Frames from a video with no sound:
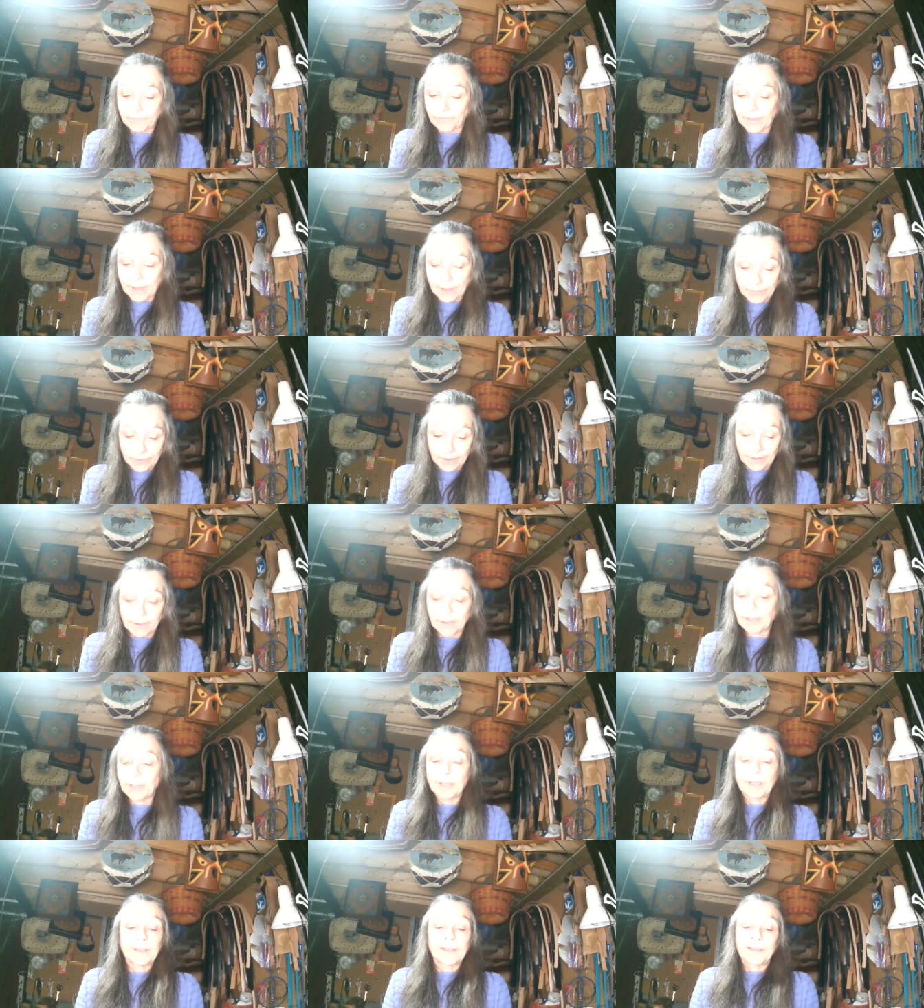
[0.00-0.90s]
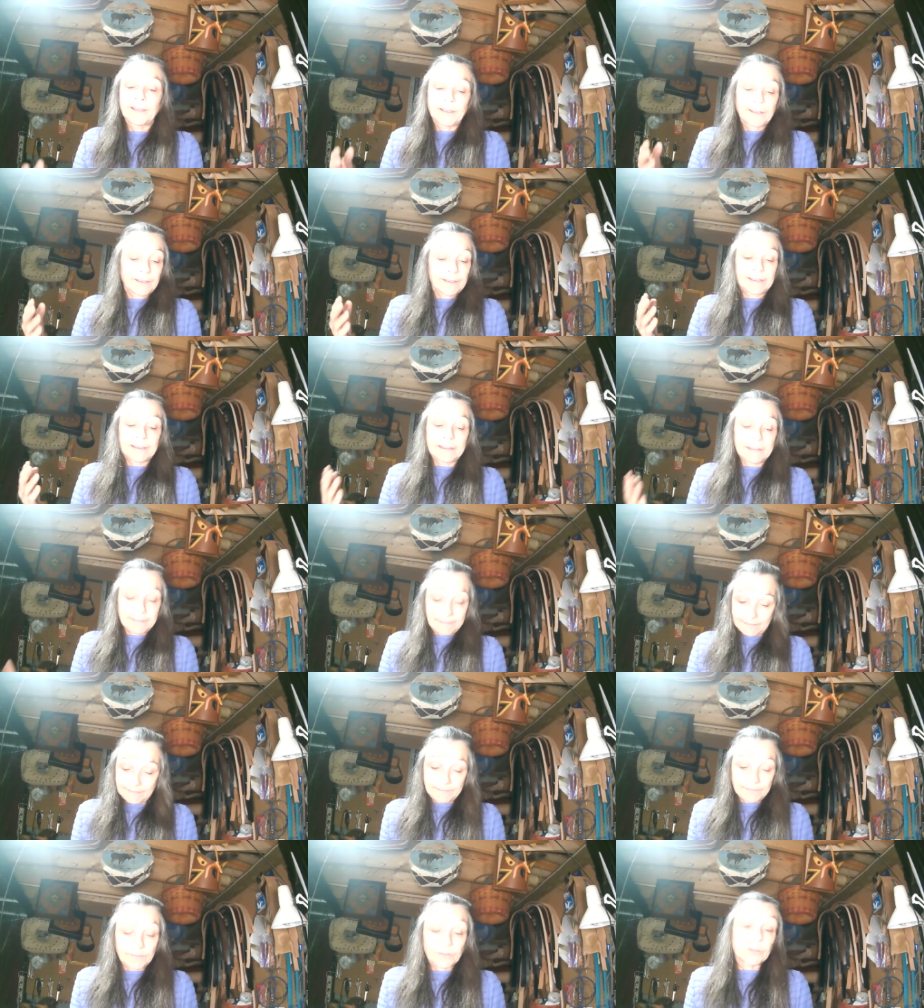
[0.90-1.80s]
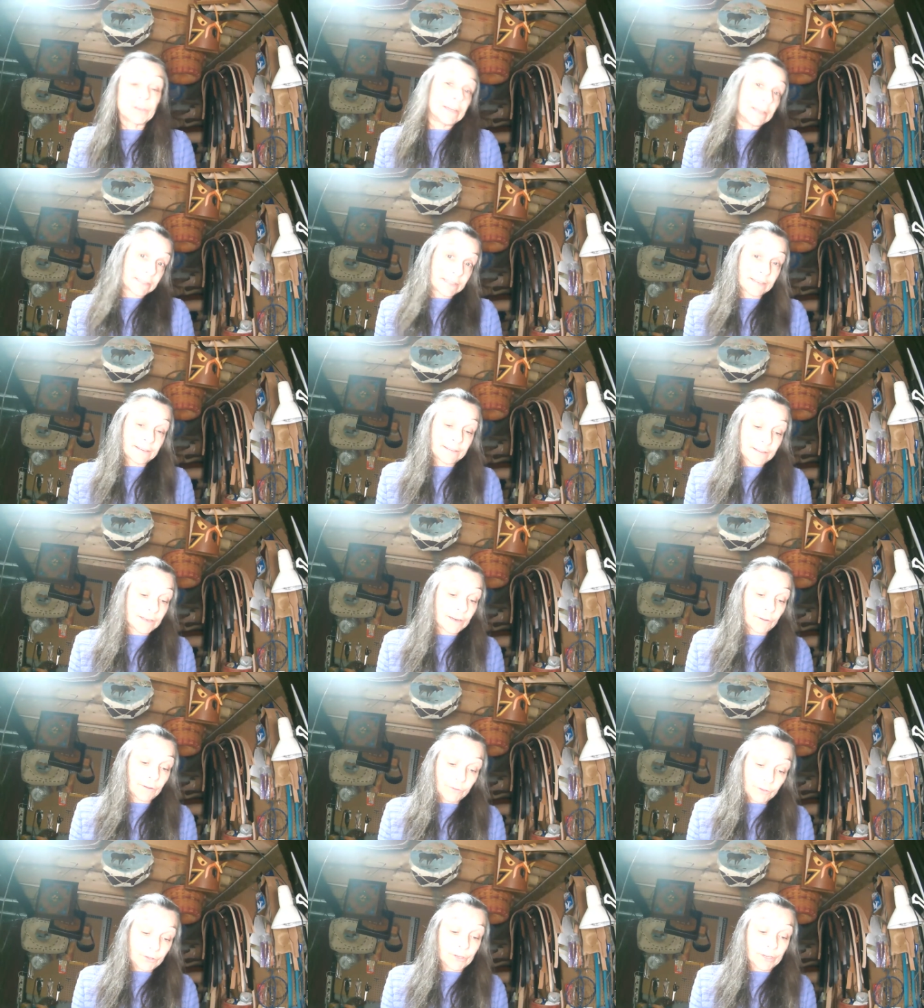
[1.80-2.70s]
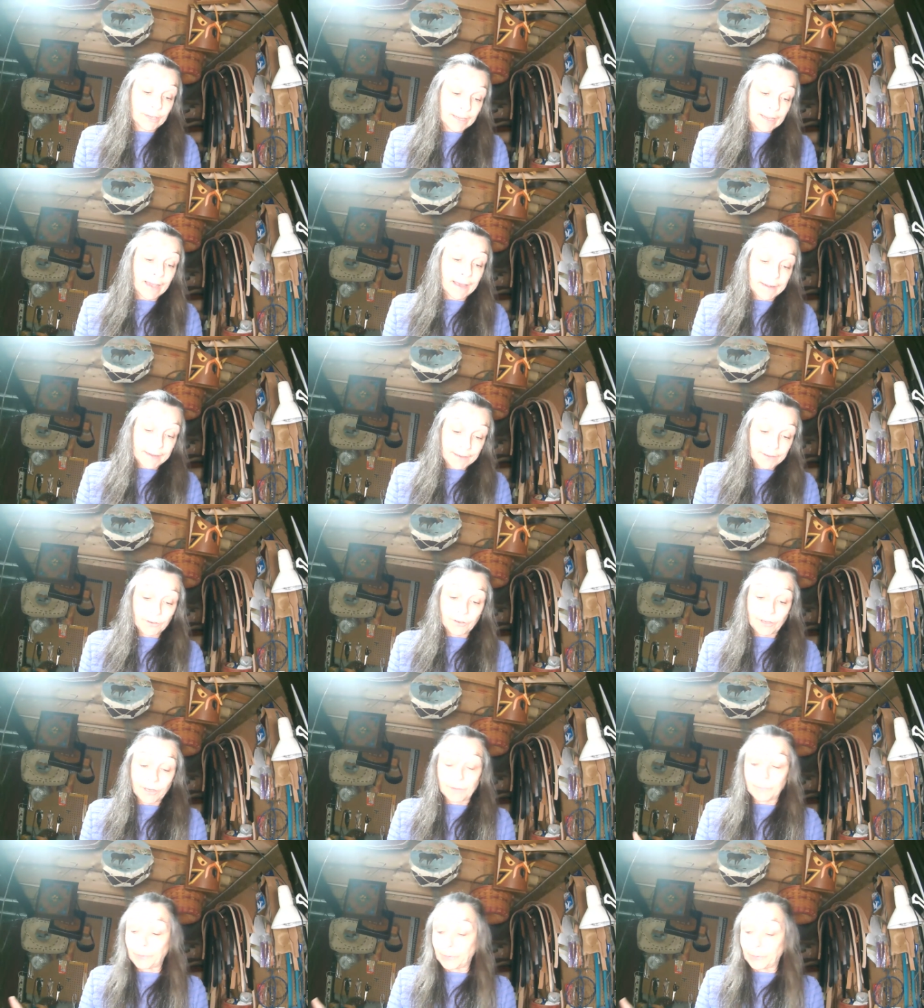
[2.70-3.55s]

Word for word: of leather you need to you know you're going to cut it you're going to